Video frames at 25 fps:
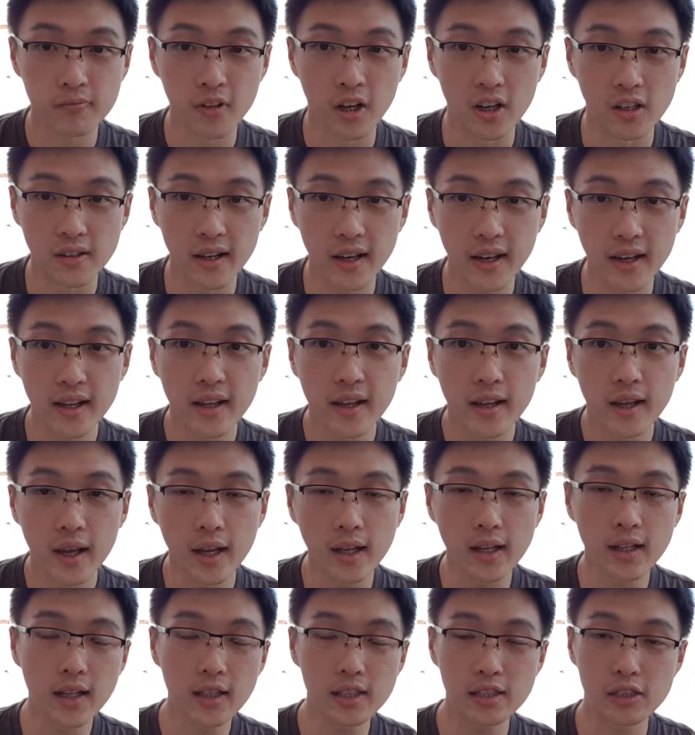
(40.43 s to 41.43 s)
Alright,
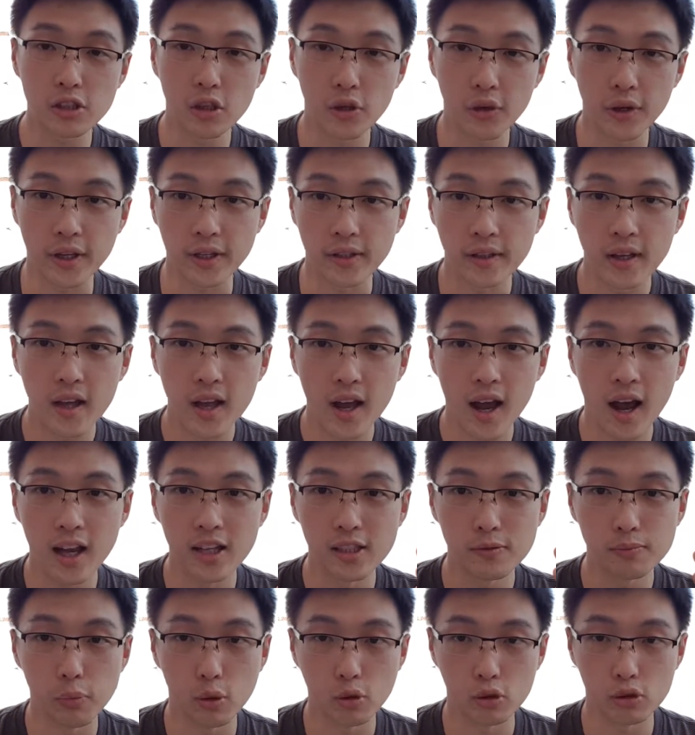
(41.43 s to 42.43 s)
and it gets annoying. I
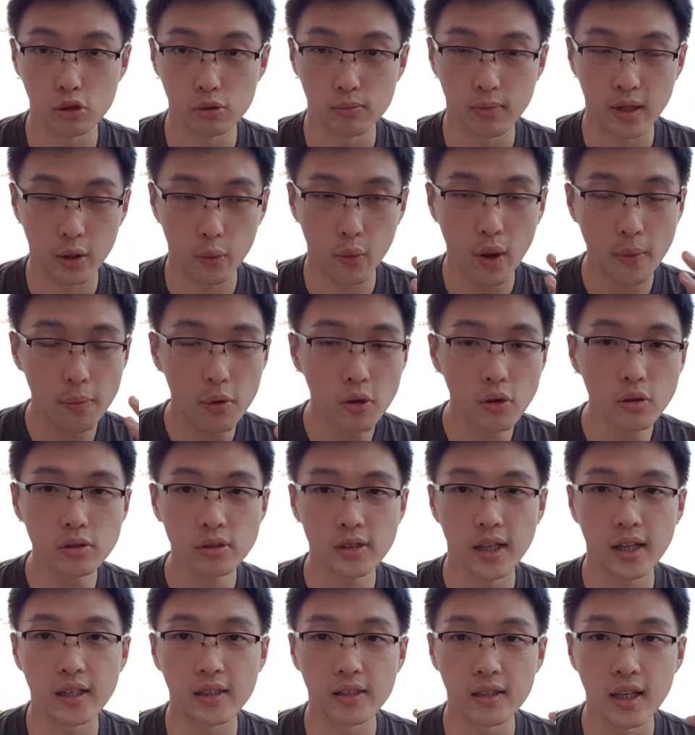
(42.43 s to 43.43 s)
spoke to my web
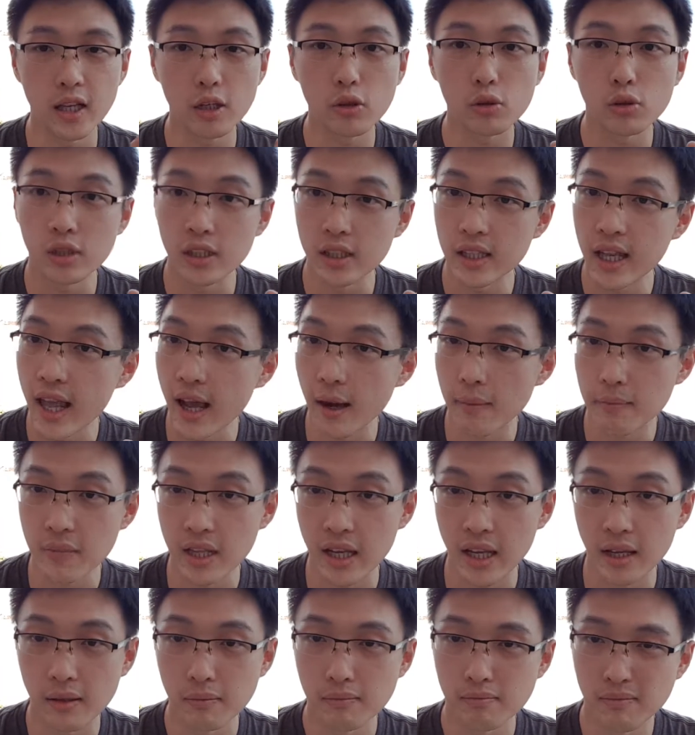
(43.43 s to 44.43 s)
host and they couldn't help
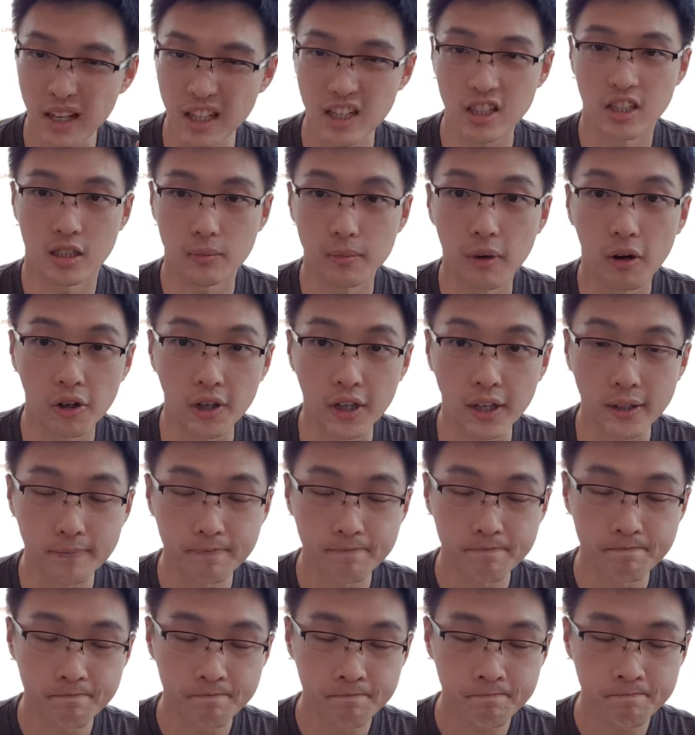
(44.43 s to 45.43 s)
me much about it.
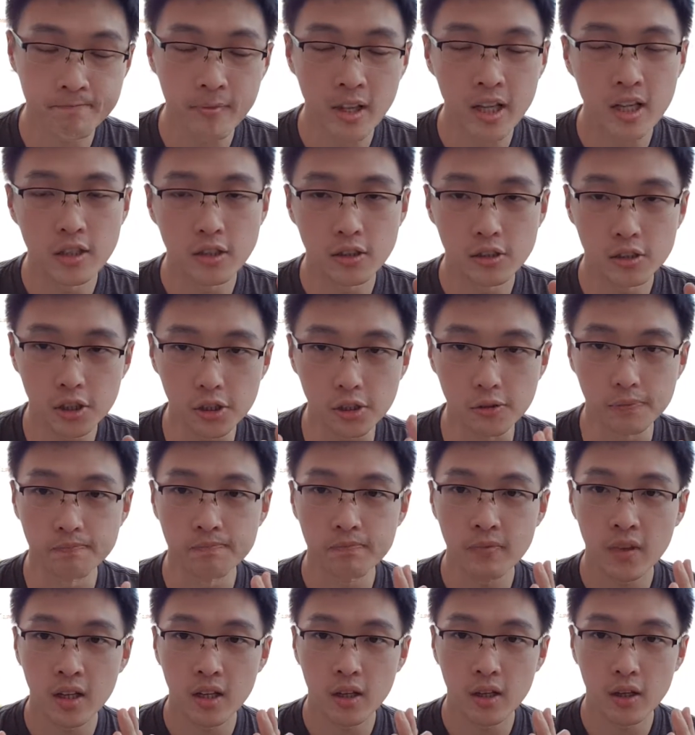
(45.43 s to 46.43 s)
So
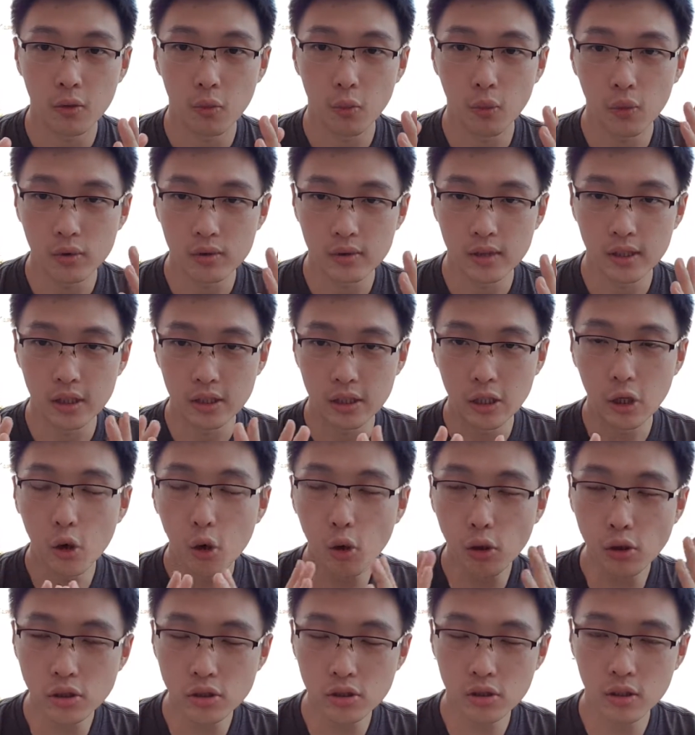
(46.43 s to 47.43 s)
the
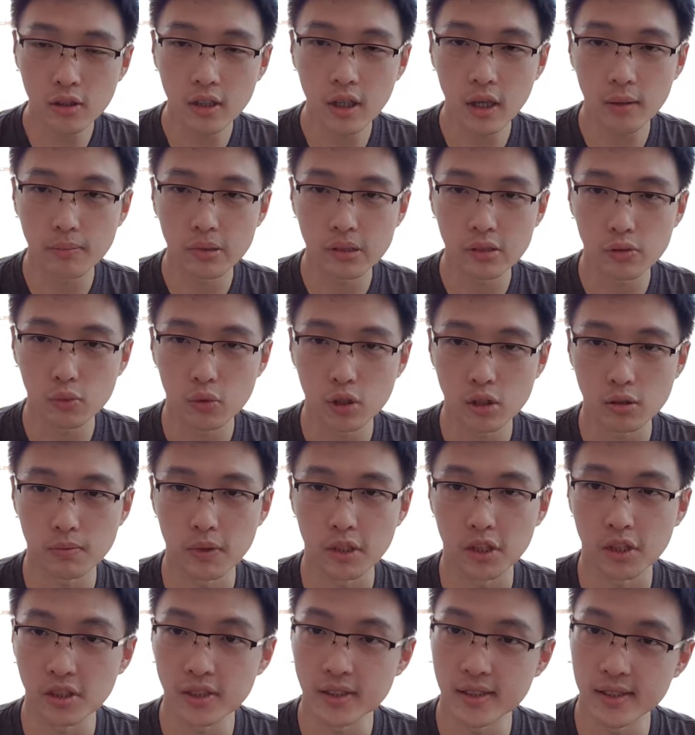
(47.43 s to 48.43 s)
whole story happens was
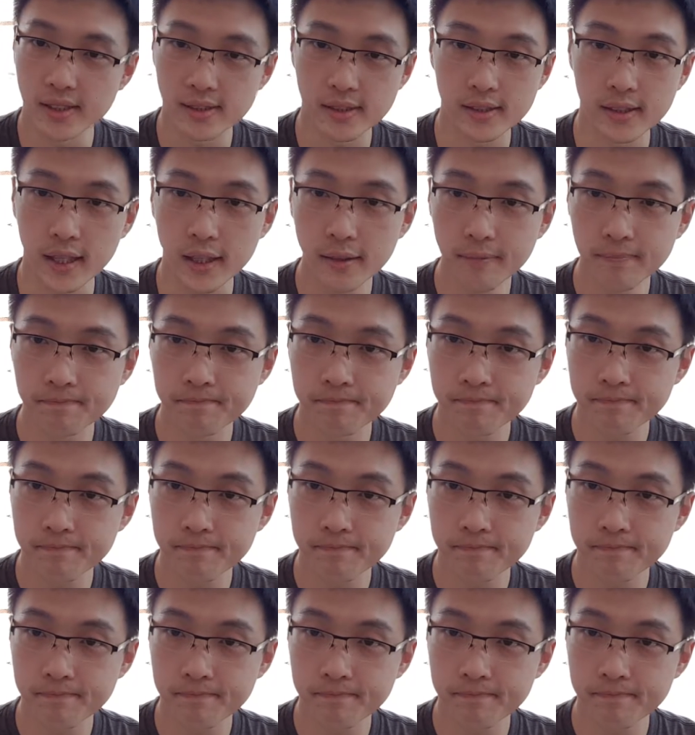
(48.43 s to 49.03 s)
because yesterday